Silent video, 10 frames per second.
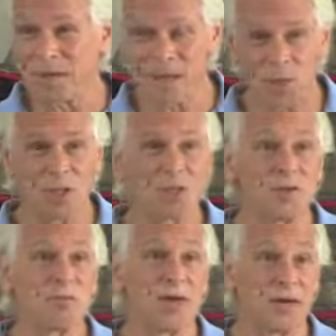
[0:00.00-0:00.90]
But actually
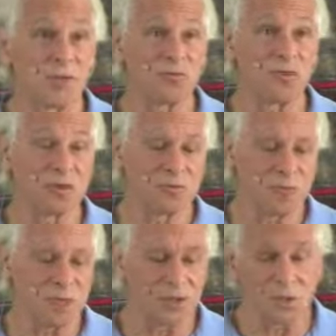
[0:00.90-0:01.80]
at the path of
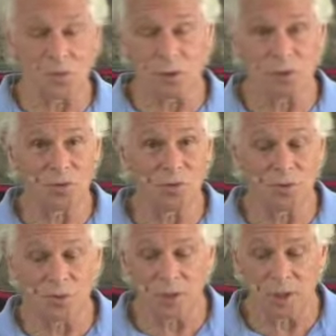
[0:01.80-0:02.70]
transformation, which is the
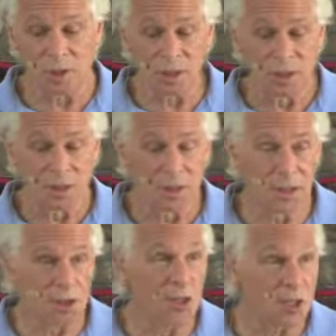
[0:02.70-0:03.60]
way the Buddha
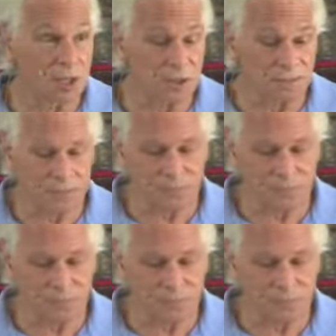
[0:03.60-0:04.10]
taught it.